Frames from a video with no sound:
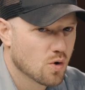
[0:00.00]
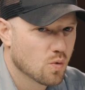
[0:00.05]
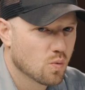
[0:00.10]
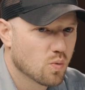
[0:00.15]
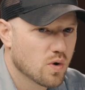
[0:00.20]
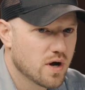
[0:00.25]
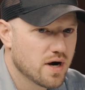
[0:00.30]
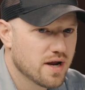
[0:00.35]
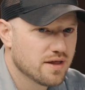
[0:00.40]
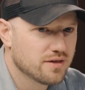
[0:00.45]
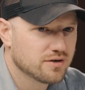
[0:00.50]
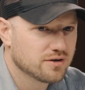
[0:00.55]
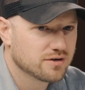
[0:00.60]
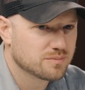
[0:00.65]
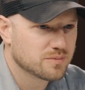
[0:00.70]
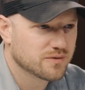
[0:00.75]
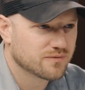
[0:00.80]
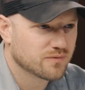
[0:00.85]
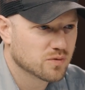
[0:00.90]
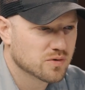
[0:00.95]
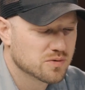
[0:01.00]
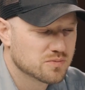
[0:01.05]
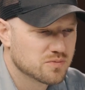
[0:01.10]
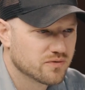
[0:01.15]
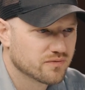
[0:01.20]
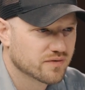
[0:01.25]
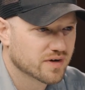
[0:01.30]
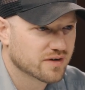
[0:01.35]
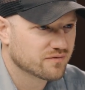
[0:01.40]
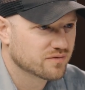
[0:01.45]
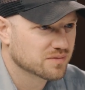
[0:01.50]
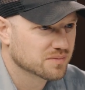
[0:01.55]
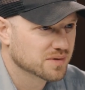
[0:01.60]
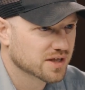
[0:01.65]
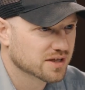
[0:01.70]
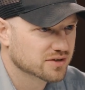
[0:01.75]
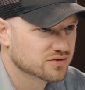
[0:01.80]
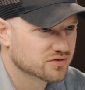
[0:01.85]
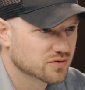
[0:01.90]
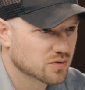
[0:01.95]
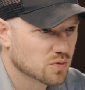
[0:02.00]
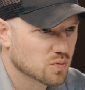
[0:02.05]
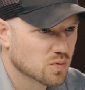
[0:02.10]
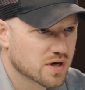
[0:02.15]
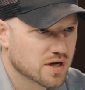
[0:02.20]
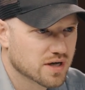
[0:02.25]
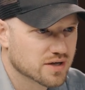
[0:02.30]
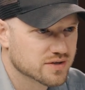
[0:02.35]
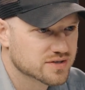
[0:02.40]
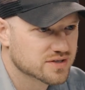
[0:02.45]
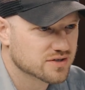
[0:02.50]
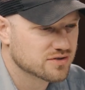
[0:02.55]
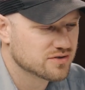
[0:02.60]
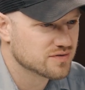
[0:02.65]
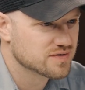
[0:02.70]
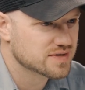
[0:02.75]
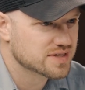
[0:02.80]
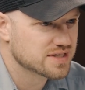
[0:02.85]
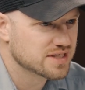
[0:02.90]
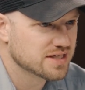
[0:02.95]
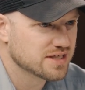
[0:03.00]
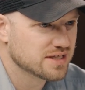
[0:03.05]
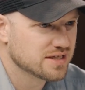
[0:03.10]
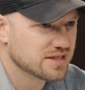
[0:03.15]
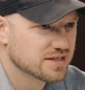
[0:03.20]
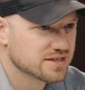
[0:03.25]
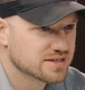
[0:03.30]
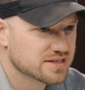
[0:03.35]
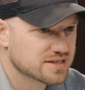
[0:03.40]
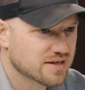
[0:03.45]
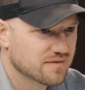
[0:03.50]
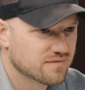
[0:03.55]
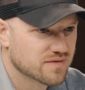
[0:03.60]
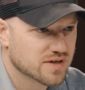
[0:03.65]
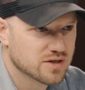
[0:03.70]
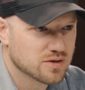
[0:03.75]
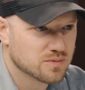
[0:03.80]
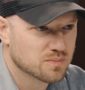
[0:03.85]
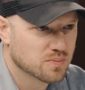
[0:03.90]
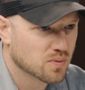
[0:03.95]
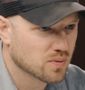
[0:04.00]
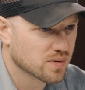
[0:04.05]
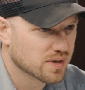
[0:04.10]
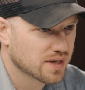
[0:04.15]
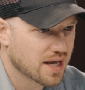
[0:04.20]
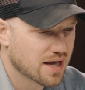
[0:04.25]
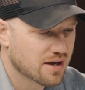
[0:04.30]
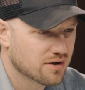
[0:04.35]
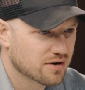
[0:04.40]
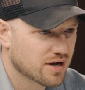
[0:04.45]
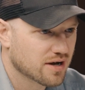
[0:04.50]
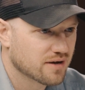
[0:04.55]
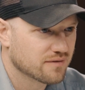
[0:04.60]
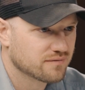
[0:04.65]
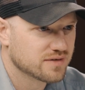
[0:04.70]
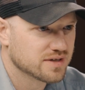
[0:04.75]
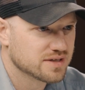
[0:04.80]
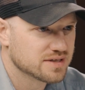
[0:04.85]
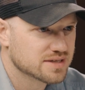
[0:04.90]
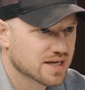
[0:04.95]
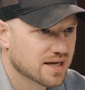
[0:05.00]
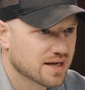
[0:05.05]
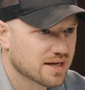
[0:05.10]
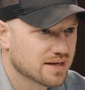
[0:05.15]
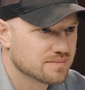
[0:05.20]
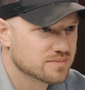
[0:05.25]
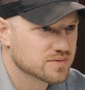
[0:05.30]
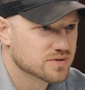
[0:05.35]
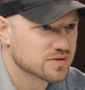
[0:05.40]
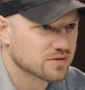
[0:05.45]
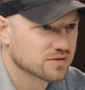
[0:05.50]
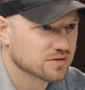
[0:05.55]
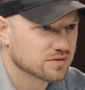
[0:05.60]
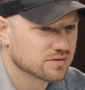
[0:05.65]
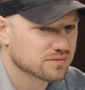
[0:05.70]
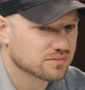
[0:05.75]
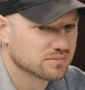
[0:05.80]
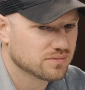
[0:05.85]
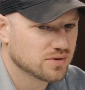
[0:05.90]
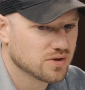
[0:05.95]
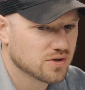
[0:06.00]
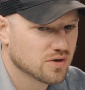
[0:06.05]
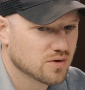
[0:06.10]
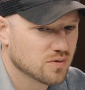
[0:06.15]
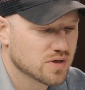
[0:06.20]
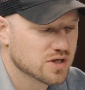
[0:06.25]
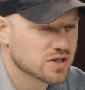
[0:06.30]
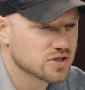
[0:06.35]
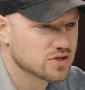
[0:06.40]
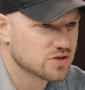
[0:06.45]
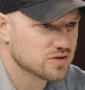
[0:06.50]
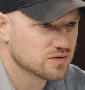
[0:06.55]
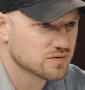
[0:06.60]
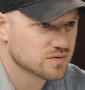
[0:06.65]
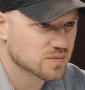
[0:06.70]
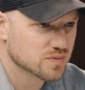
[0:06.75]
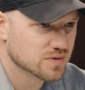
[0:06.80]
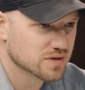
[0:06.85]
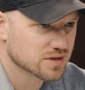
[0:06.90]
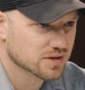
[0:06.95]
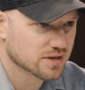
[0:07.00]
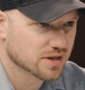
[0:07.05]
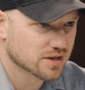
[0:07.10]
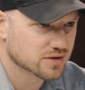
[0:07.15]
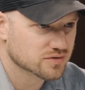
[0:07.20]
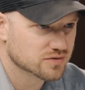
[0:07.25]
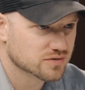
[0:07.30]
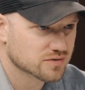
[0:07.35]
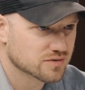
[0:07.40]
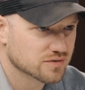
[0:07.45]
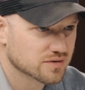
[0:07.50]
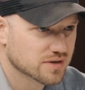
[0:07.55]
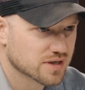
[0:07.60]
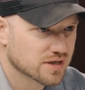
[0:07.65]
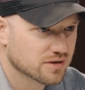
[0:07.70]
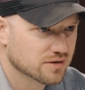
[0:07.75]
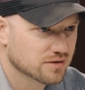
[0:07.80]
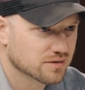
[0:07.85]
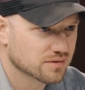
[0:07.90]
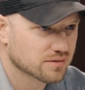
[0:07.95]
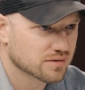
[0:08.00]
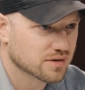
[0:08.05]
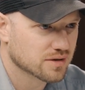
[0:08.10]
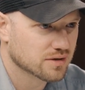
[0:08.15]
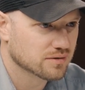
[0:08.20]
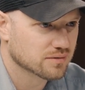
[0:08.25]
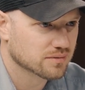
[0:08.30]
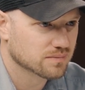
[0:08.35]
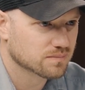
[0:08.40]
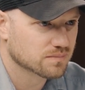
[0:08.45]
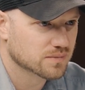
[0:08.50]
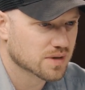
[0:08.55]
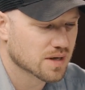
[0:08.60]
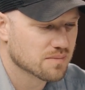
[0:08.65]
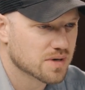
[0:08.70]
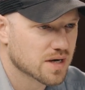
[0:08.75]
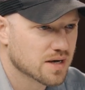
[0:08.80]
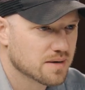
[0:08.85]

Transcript: What other, before we move on from electrical, what else are you seeing and stuff that you point out oftentimes, or issues with electrical that are coming